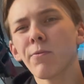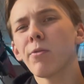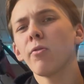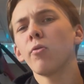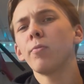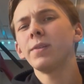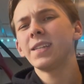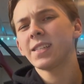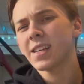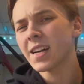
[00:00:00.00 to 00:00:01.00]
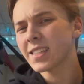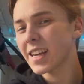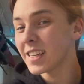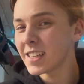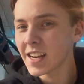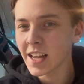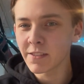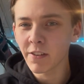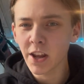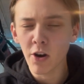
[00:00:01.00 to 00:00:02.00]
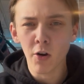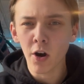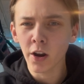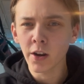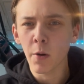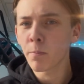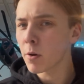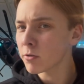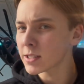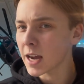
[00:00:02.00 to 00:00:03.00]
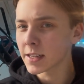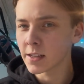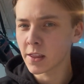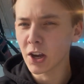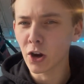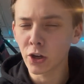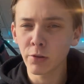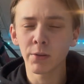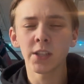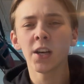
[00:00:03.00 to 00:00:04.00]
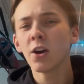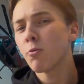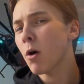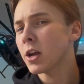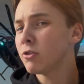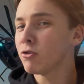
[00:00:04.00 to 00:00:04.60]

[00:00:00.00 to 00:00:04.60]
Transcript: we will be discussing in today's video on both sides of the argument, why you